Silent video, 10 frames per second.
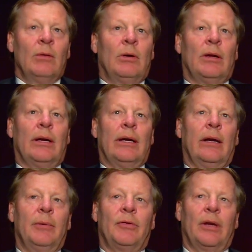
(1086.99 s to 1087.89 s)
Well,
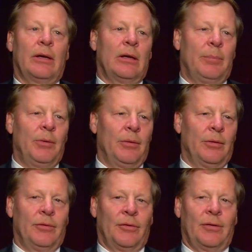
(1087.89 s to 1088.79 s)
I would say a couple
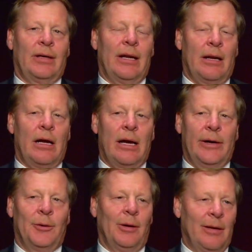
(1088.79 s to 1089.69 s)
are just kind of
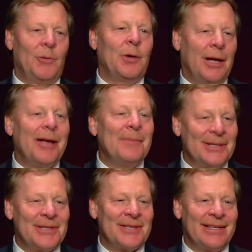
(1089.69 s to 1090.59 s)
higher level
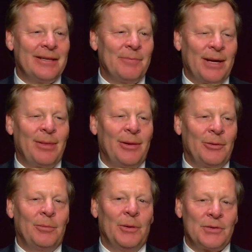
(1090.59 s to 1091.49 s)
comments, but I
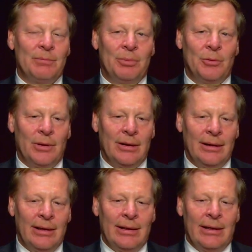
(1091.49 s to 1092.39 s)
think are most important.
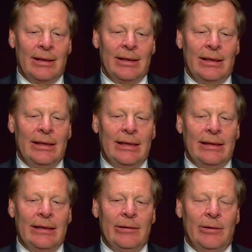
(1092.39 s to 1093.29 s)

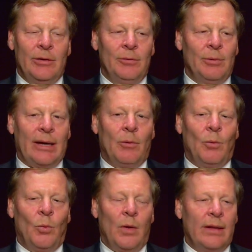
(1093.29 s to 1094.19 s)
You
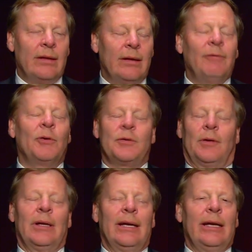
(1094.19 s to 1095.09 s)
want, first of
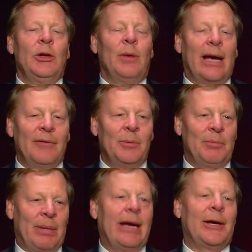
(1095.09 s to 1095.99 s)
all, you have to be
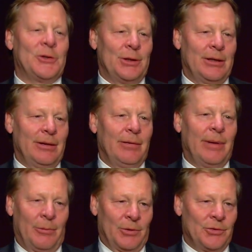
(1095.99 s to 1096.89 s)
passionate
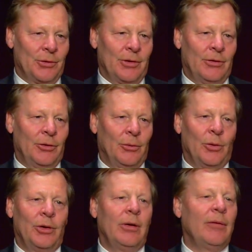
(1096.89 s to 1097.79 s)
about what you're going to do,
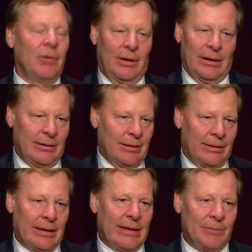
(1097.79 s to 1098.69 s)
or you're never going to get to the
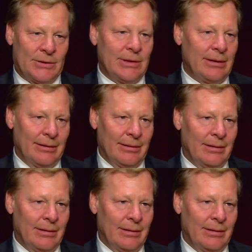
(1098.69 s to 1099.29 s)
top seat.